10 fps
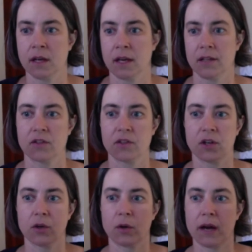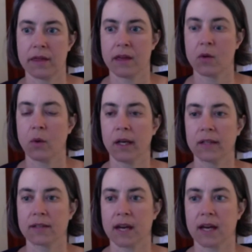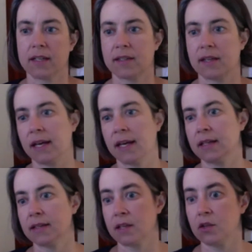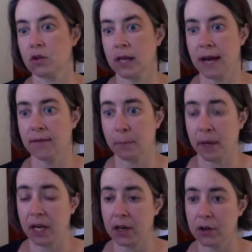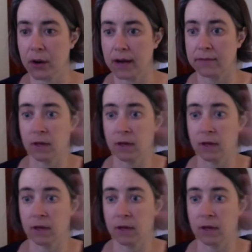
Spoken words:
And so I think what it's kind of saying is that you could have a paragraph